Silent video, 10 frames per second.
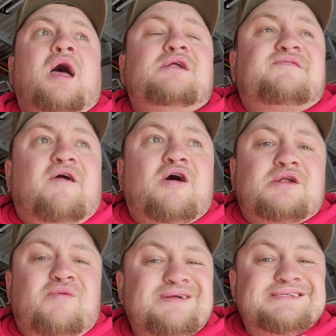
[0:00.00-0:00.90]
As far
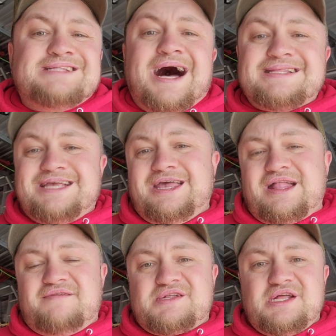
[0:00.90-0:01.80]
as ones not to get,
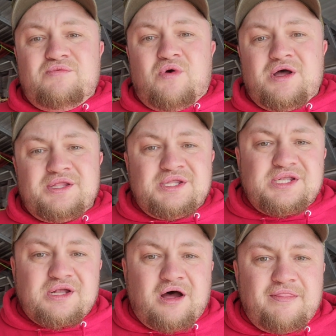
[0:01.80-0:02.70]
I've seen
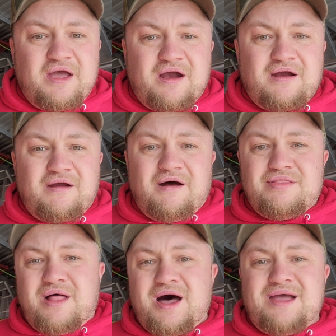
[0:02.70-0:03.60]
ones
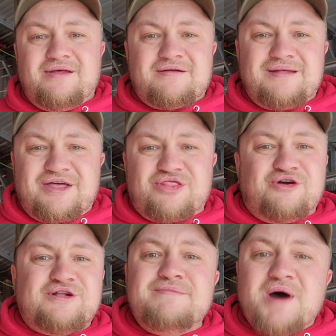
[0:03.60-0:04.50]
online that are like
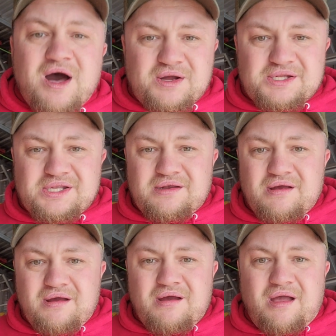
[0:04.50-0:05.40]
$30
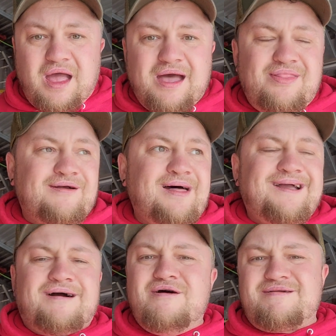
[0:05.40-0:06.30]
and they're
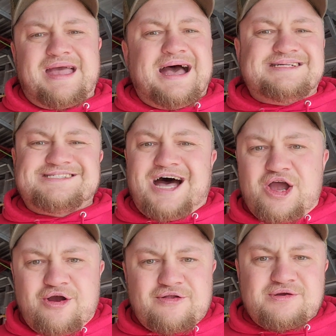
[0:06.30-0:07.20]
like all cast
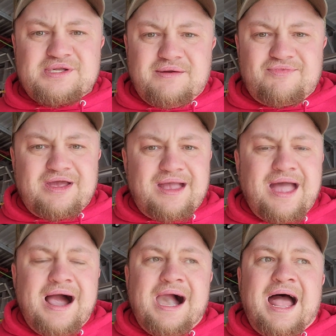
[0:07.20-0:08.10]
iron or something.
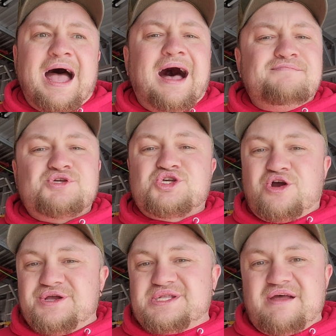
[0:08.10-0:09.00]
I'm
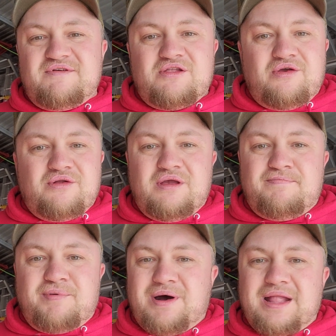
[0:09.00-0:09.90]
sure it's heavy duty,
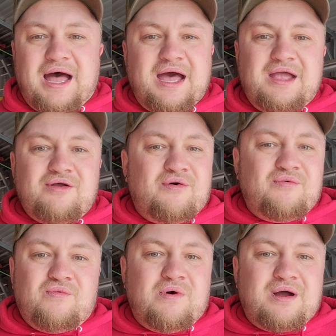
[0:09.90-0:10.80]
but I
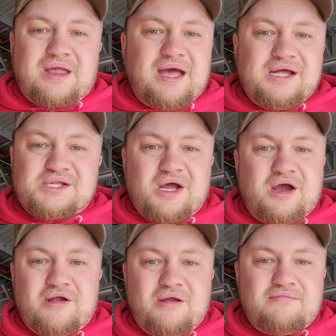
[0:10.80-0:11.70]
don't want cast
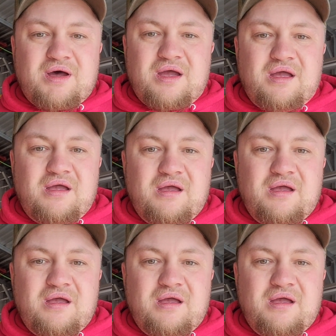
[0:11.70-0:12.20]
iron in my